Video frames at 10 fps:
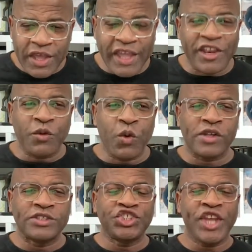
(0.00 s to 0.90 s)
In other
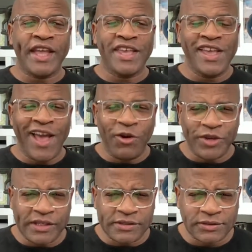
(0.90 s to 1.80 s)
words, checking out
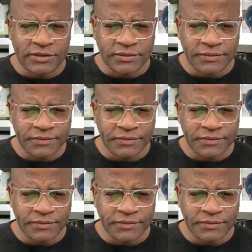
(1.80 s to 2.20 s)
is,